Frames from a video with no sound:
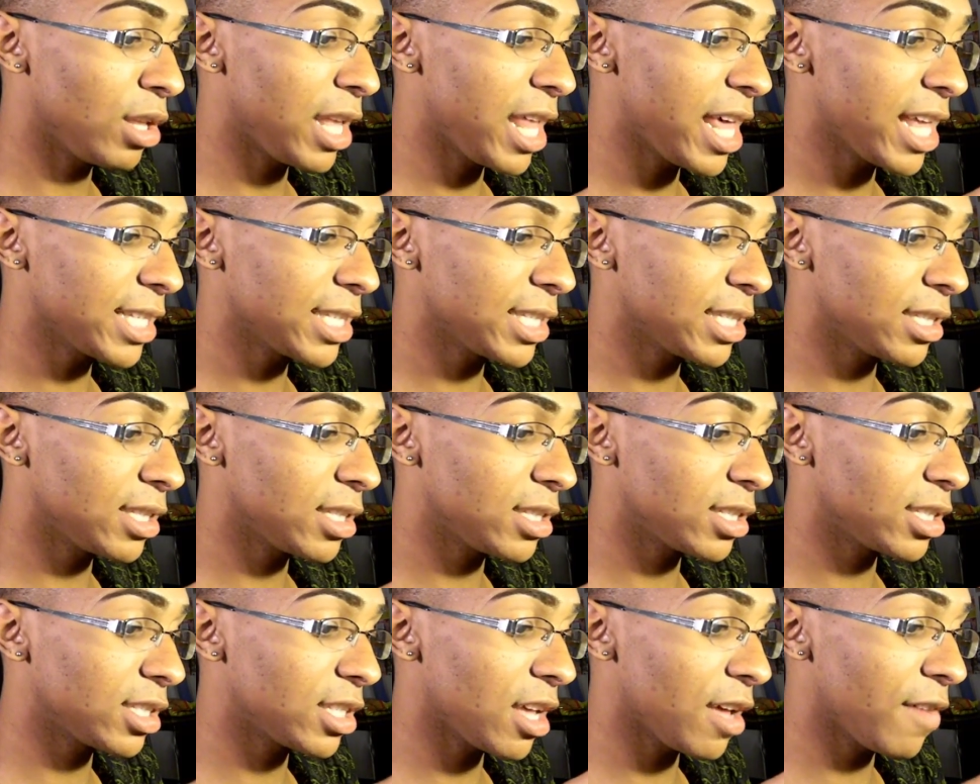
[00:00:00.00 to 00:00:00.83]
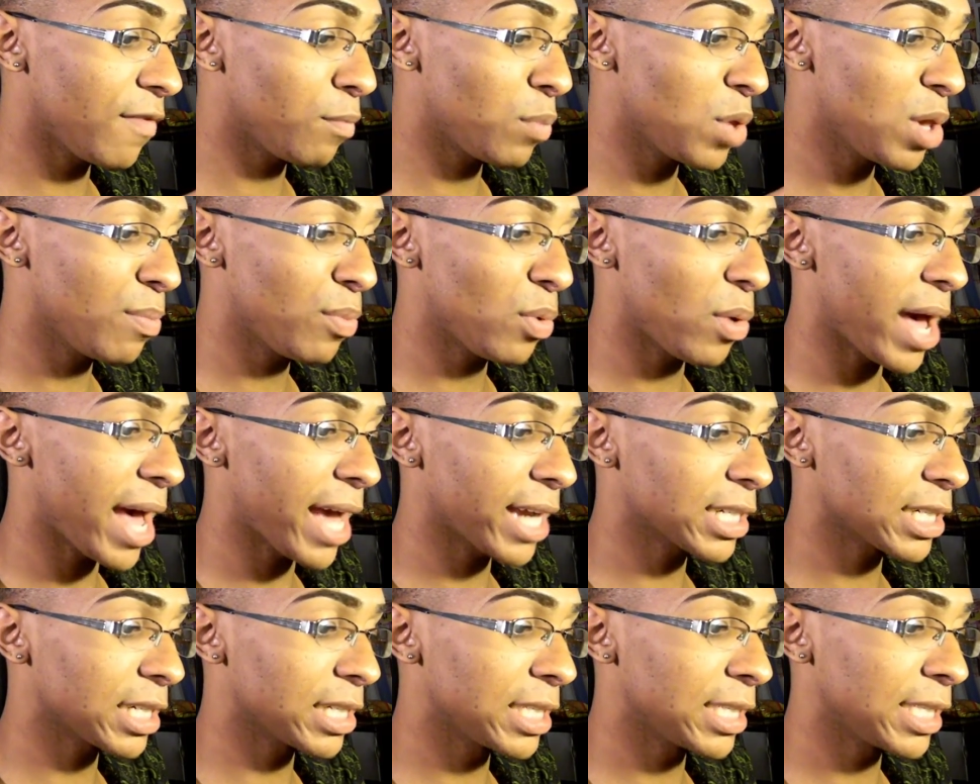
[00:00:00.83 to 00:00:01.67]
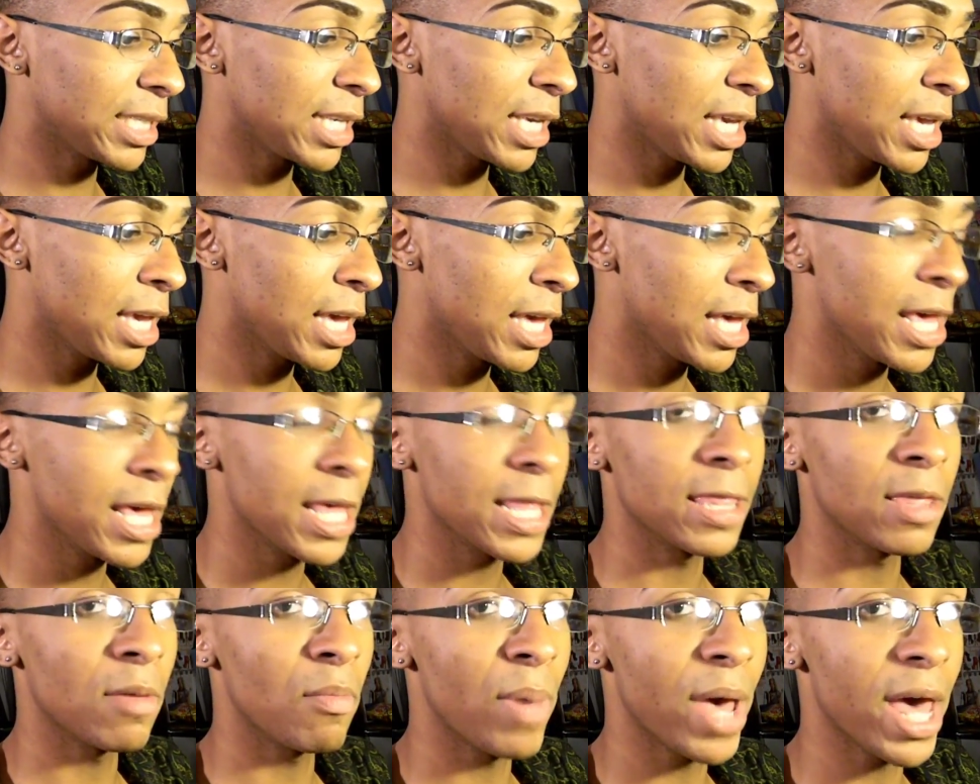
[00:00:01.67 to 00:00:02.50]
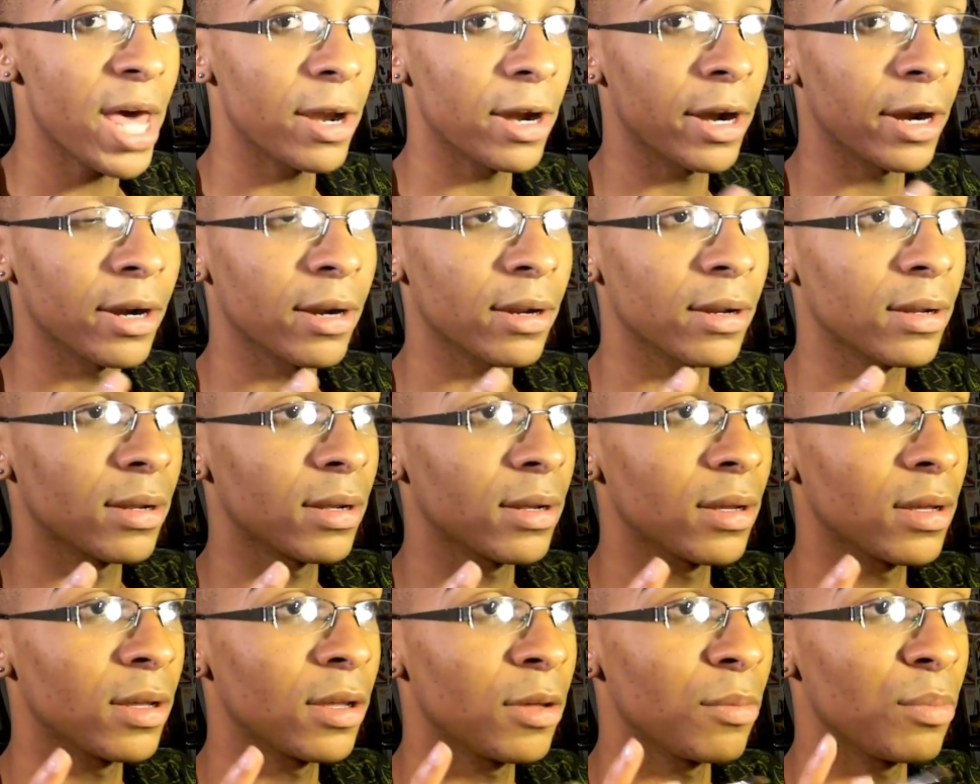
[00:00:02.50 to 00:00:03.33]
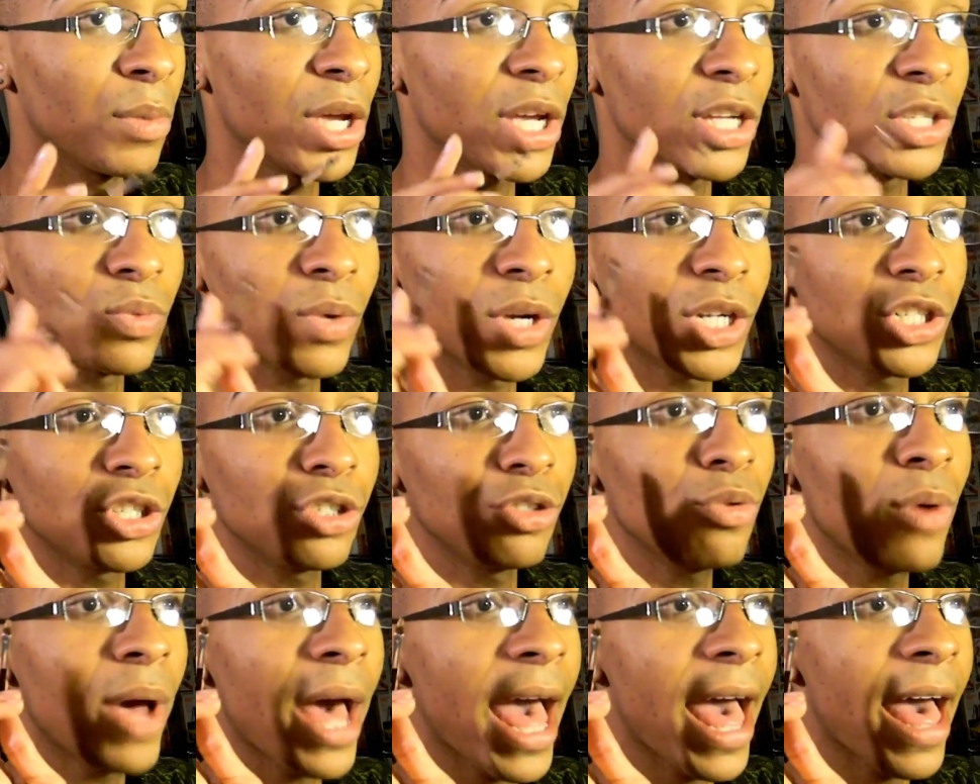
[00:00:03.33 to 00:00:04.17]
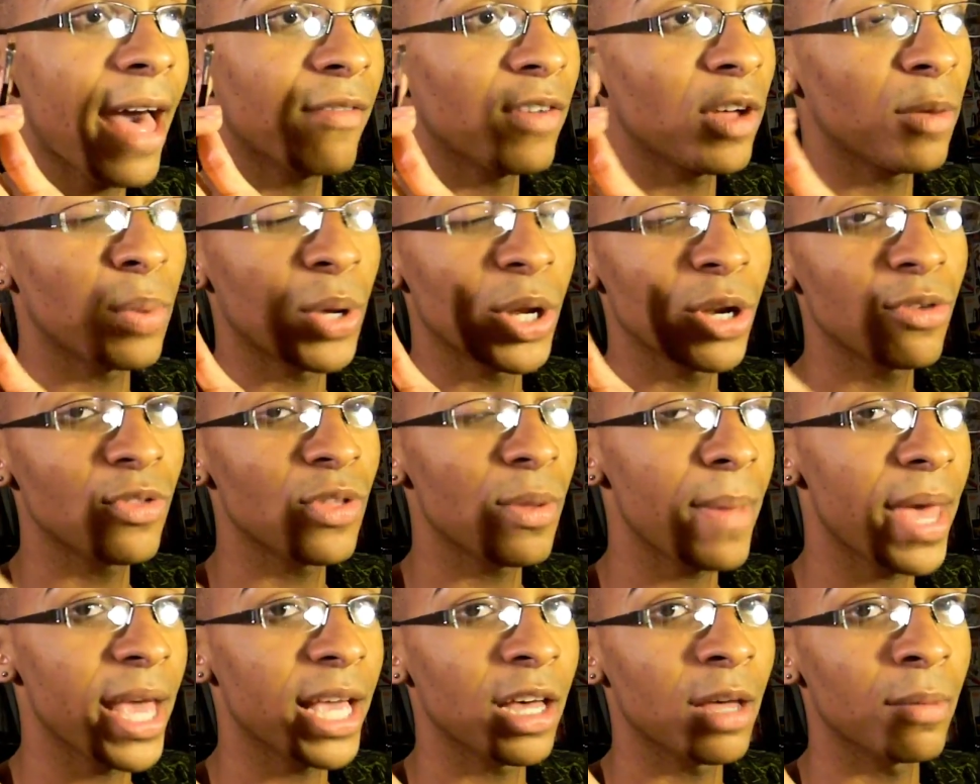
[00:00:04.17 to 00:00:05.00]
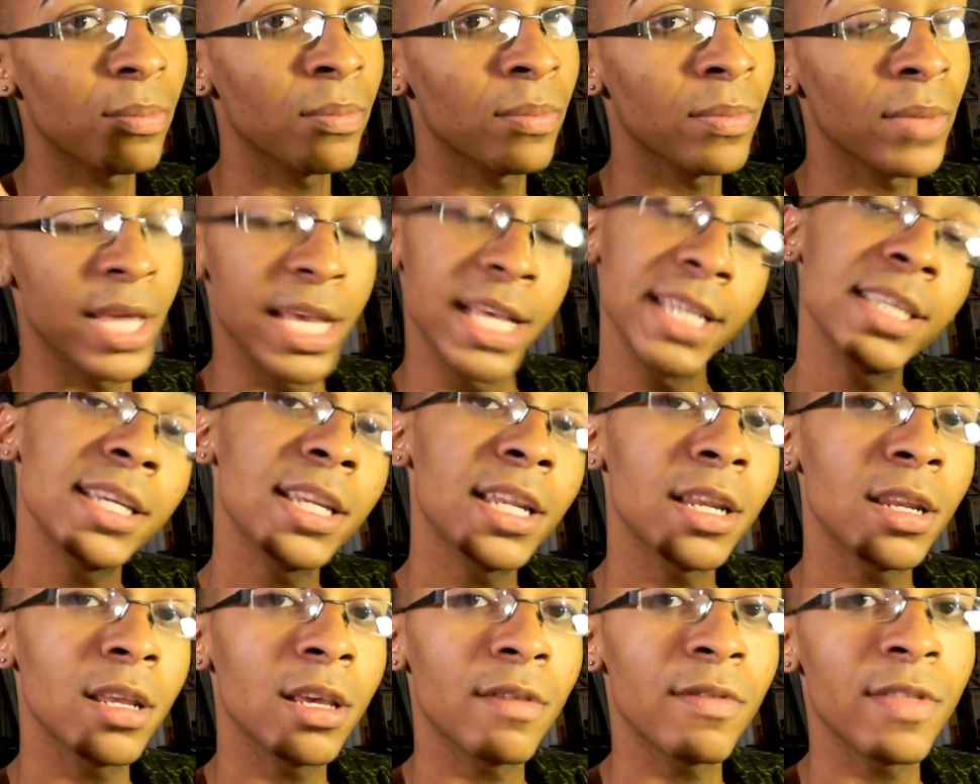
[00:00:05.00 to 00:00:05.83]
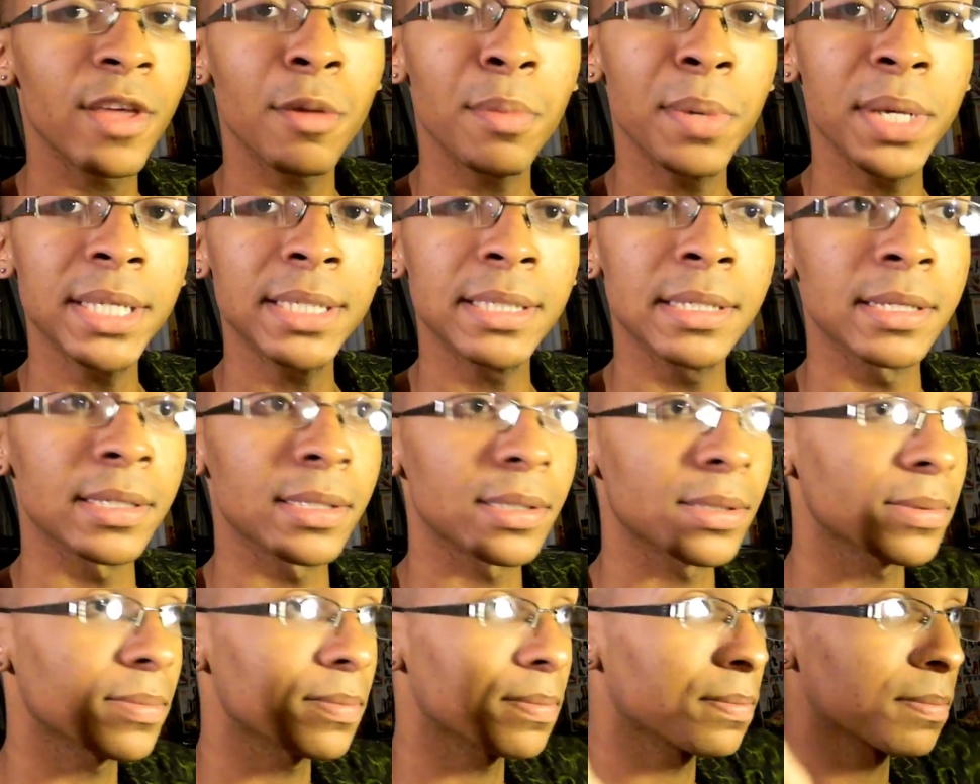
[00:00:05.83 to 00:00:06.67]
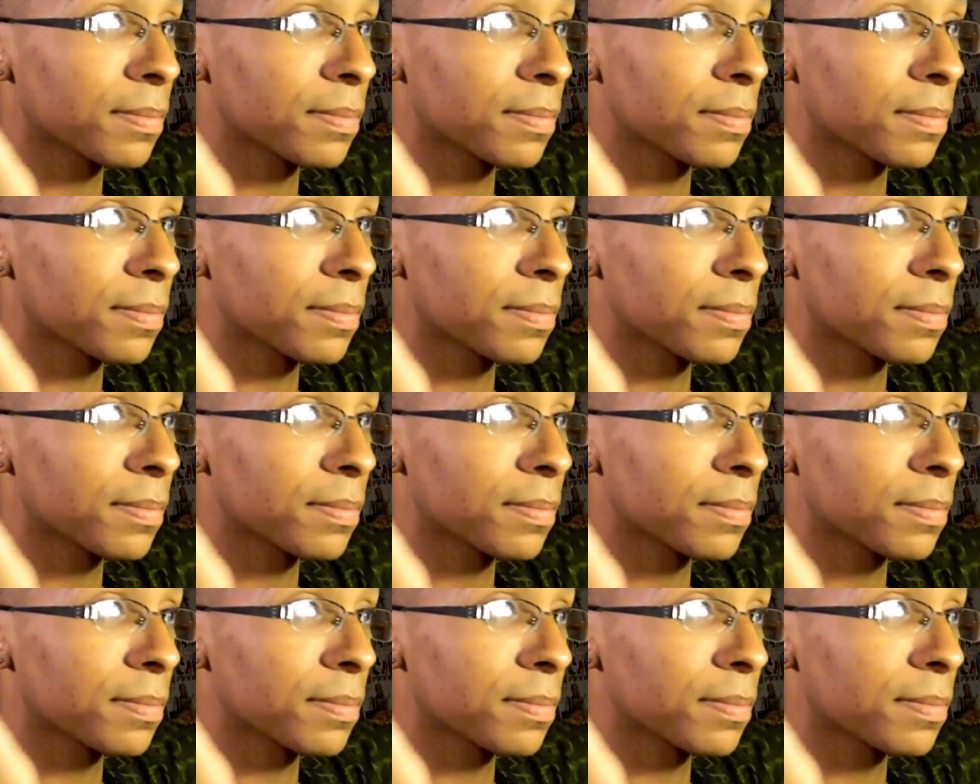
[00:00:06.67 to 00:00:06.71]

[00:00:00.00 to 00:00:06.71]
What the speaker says: less stuff people actually see, the better. Because what you have up under the makeup isn't any of their business.